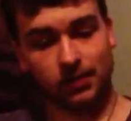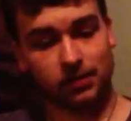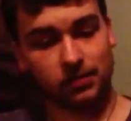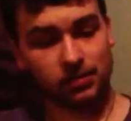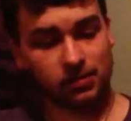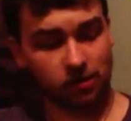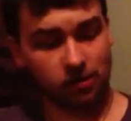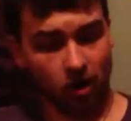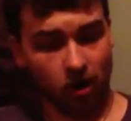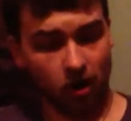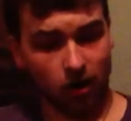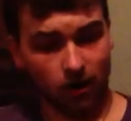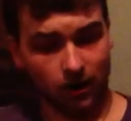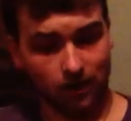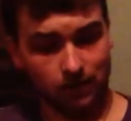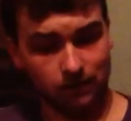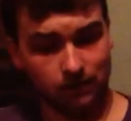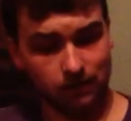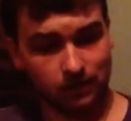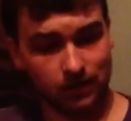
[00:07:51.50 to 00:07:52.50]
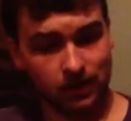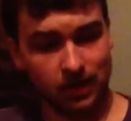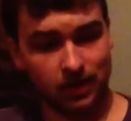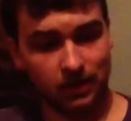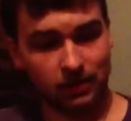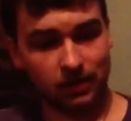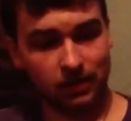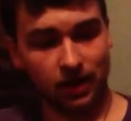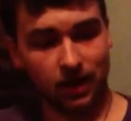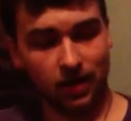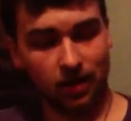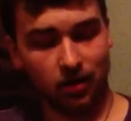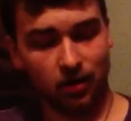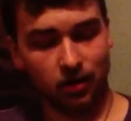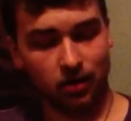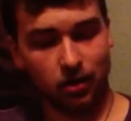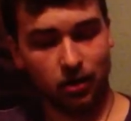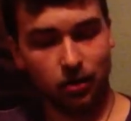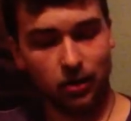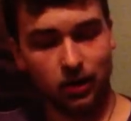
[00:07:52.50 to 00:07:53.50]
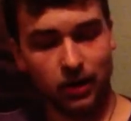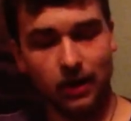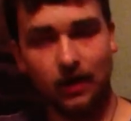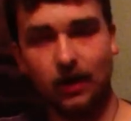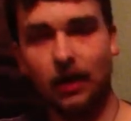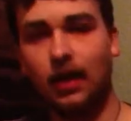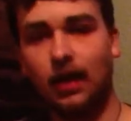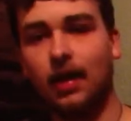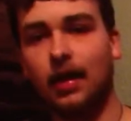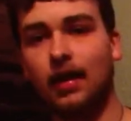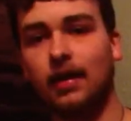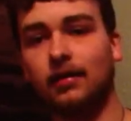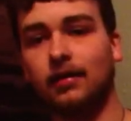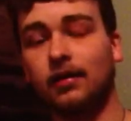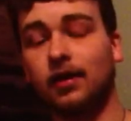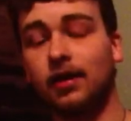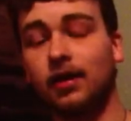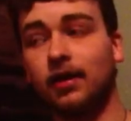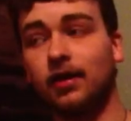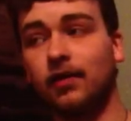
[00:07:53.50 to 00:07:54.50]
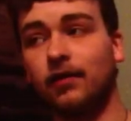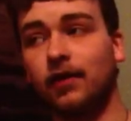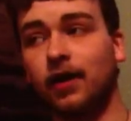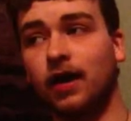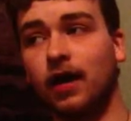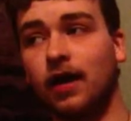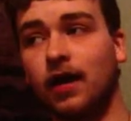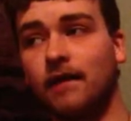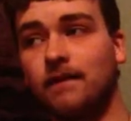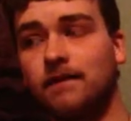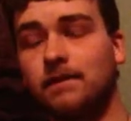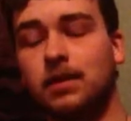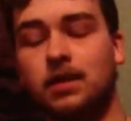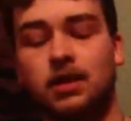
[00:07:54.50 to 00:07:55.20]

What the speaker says: the SCAR is how you get a lot of